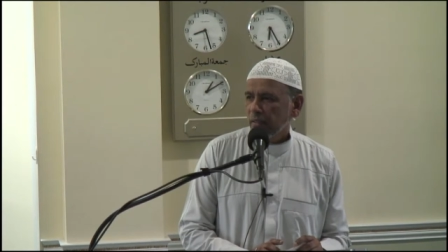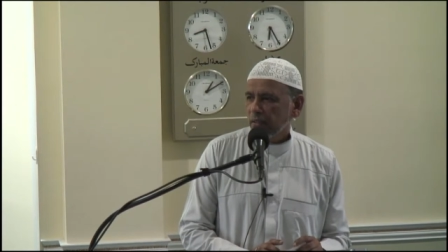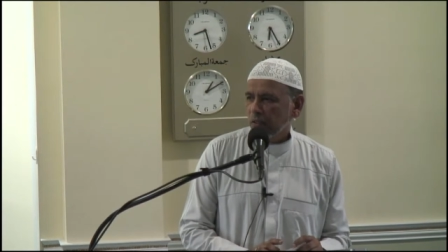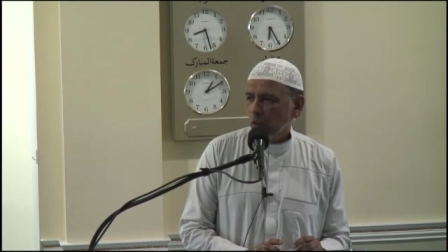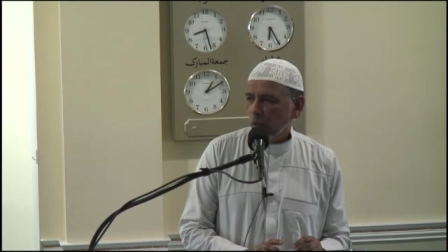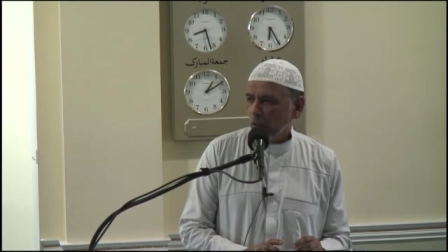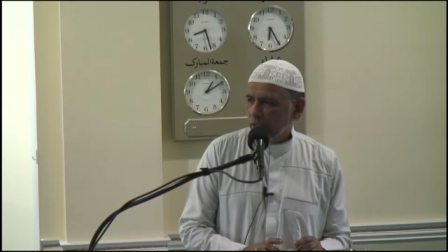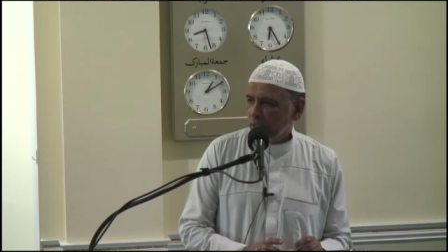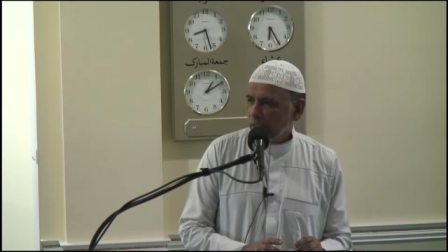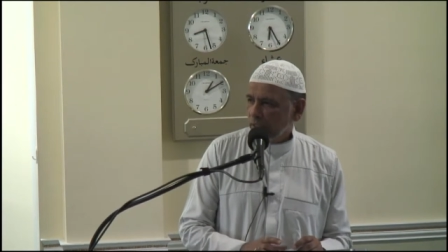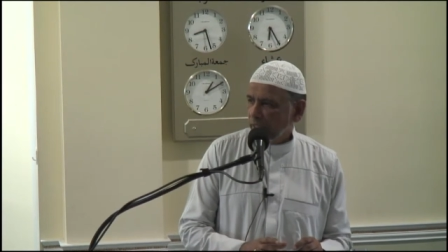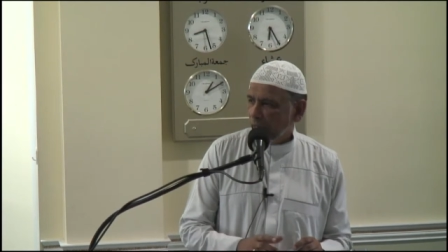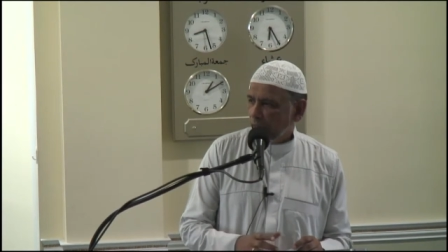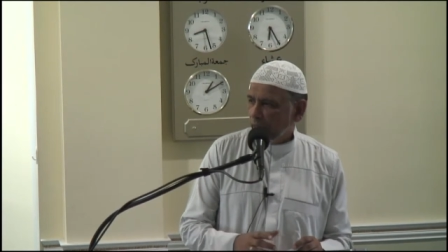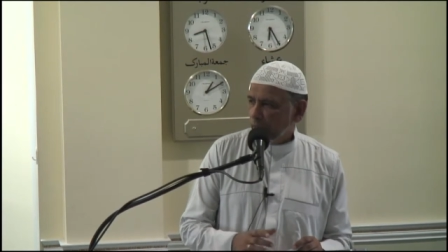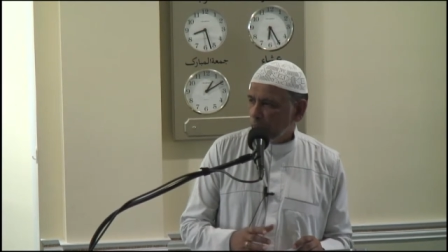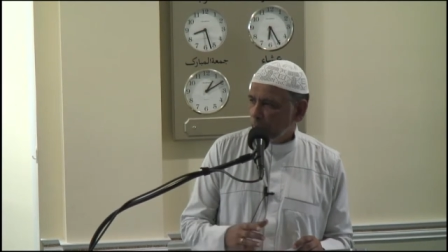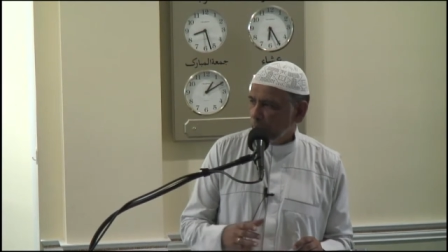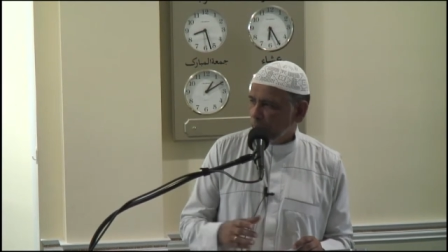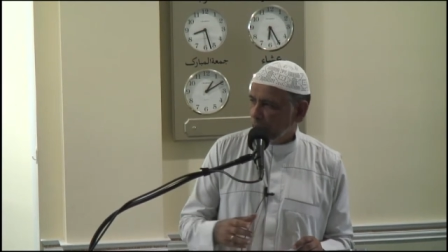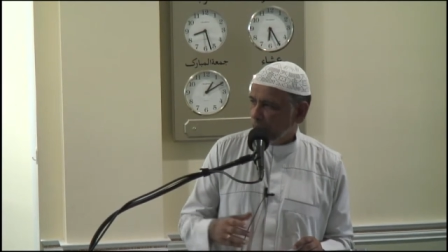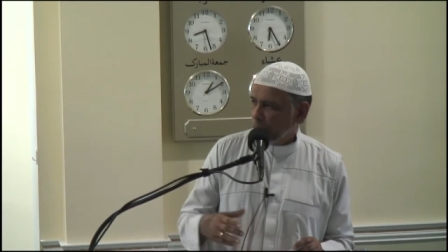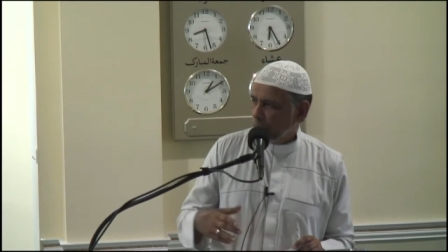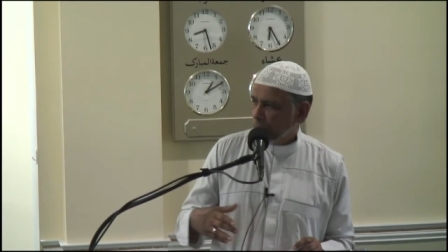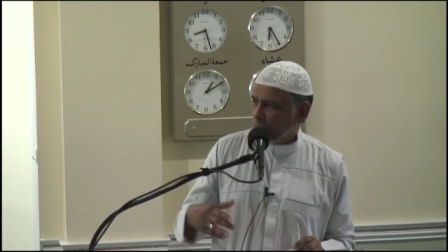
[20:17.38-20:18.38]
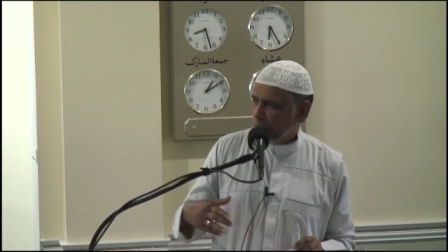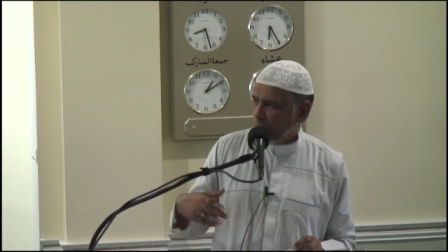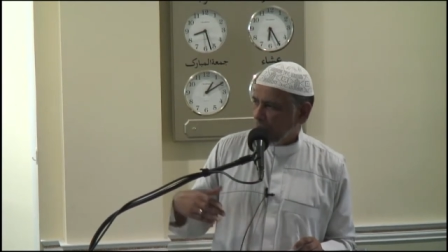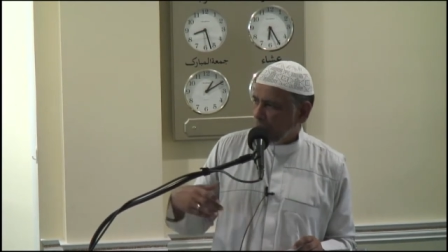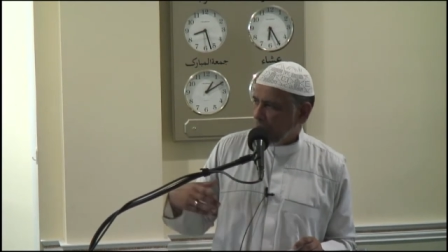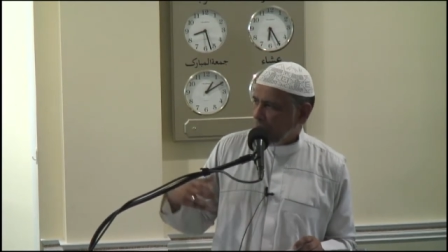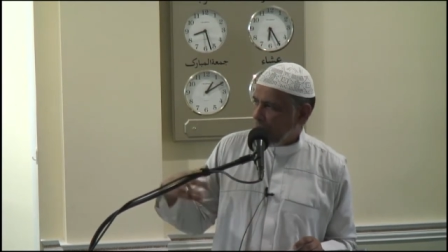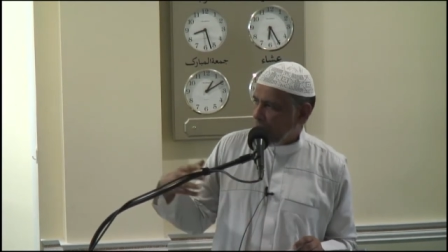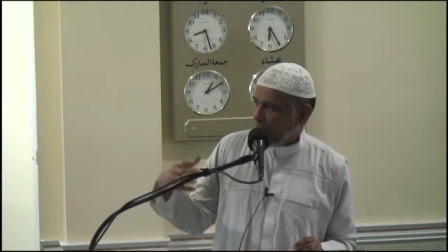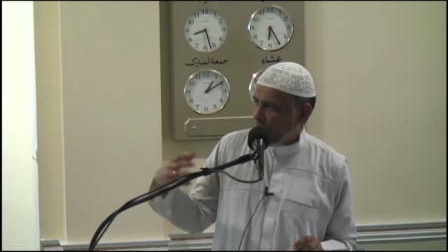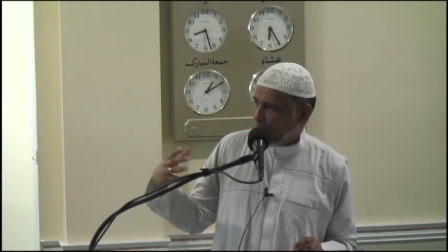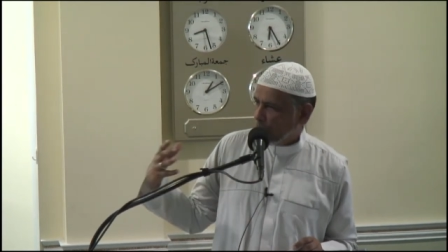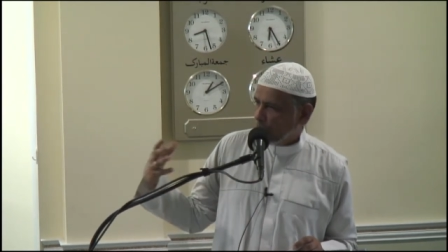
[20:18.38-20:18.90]
Don't tell people
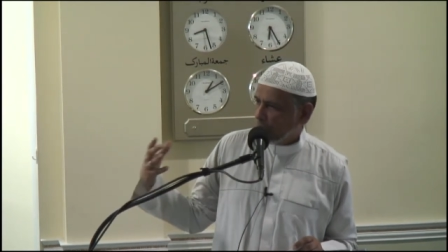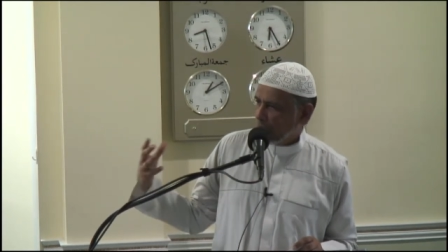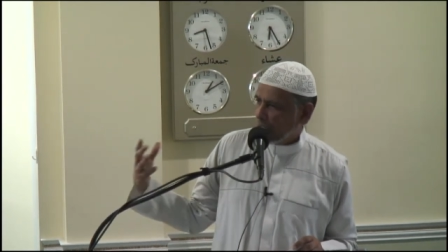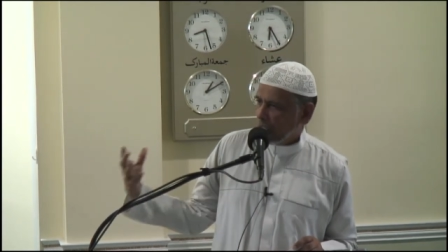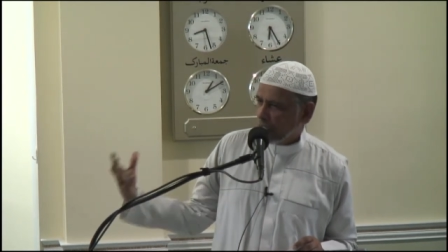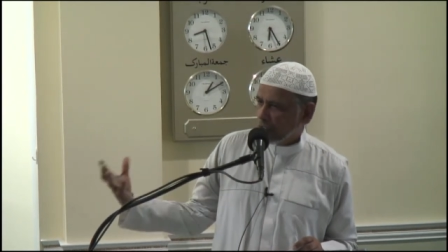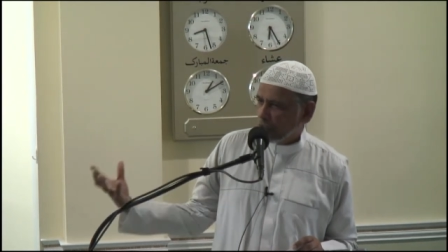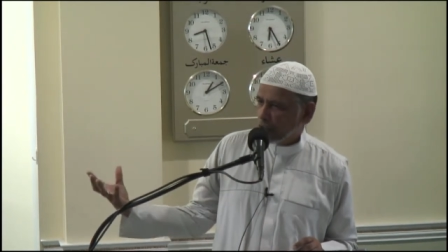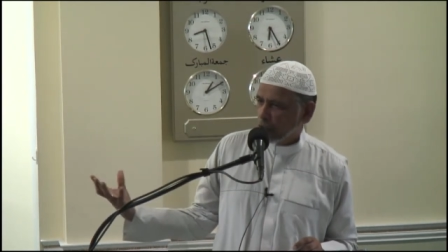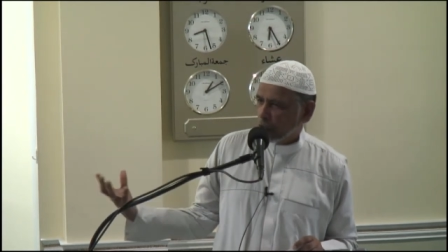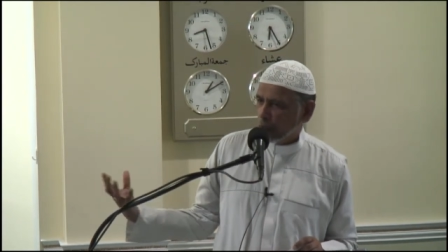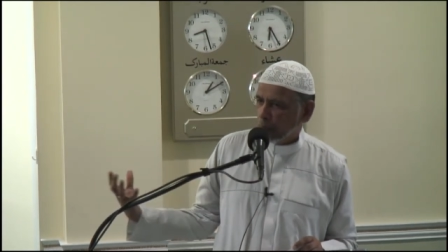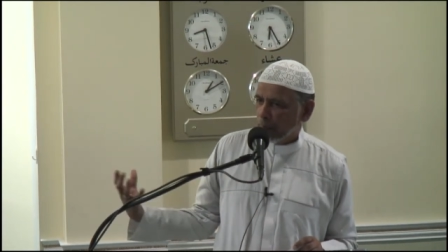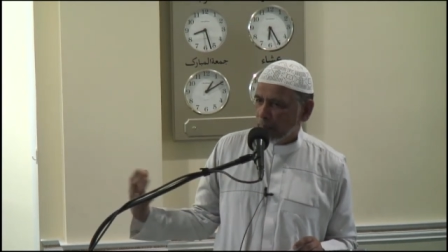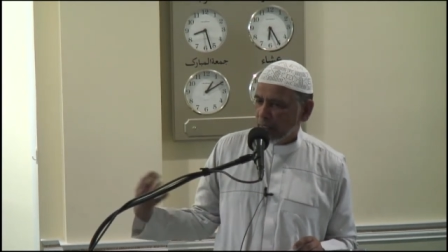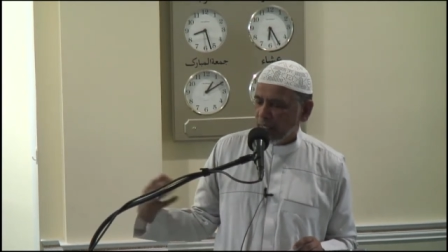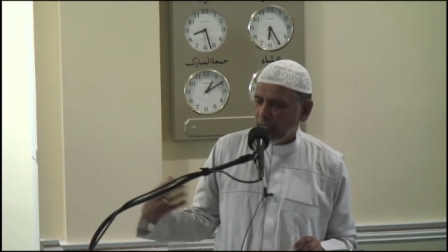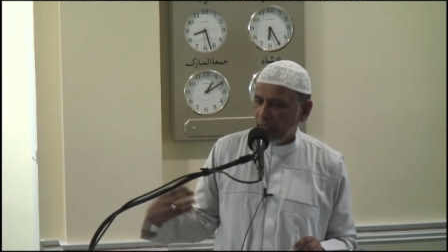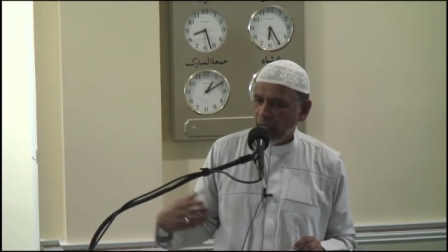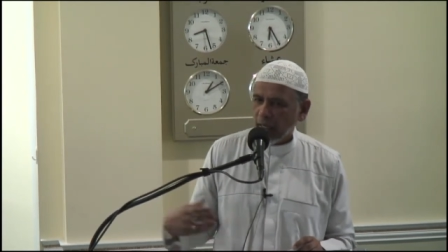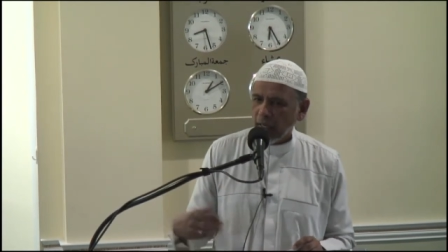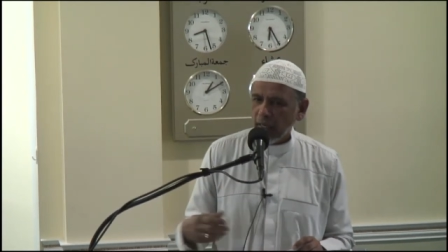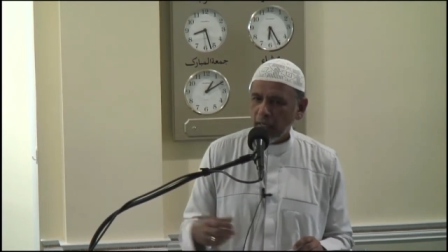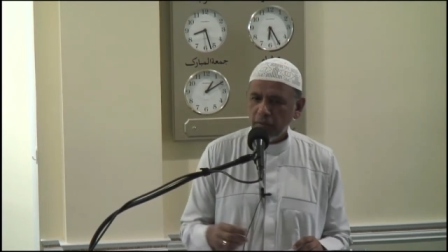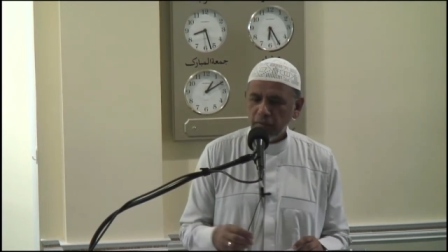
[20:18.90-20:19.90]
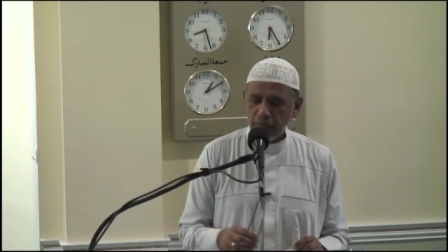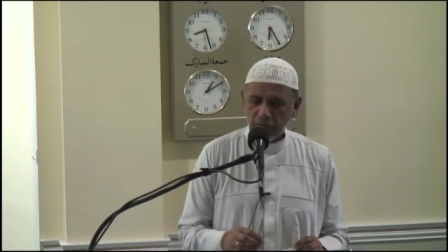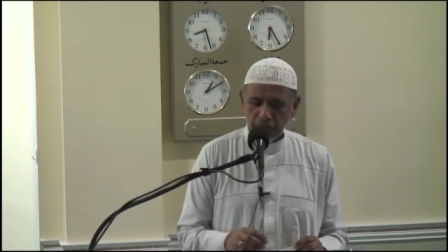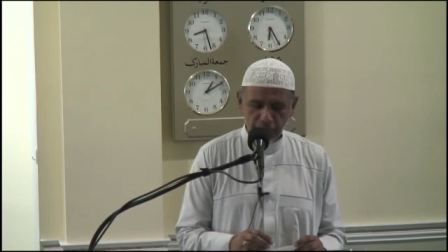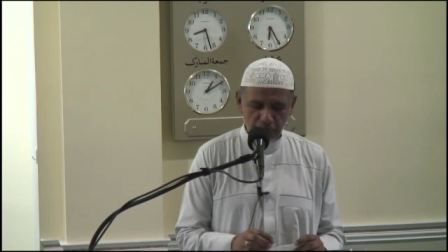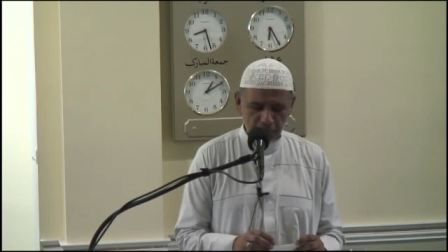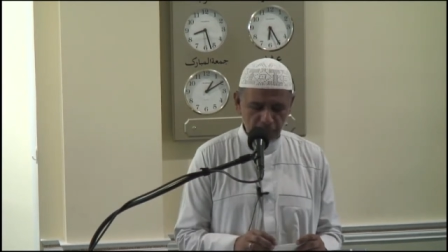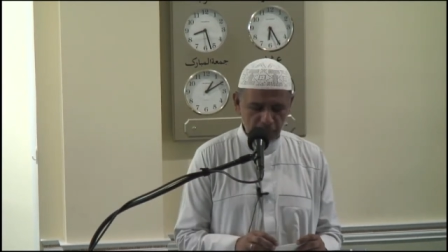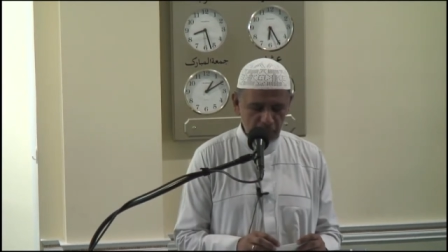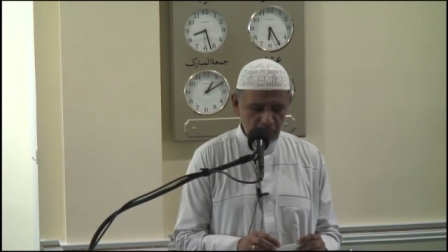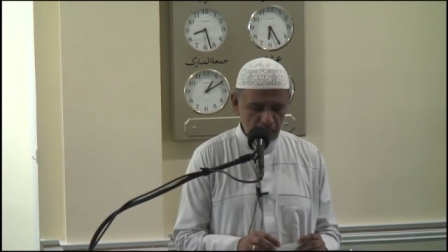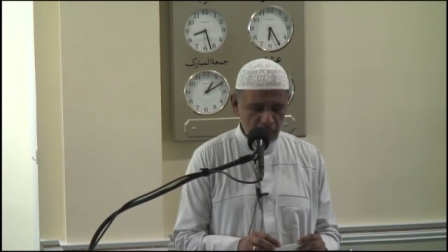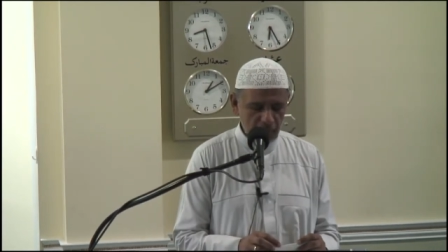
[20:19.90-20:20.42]
how they should
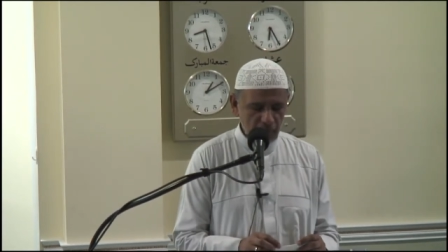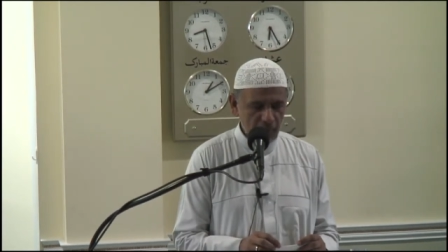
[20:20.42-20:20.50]
behave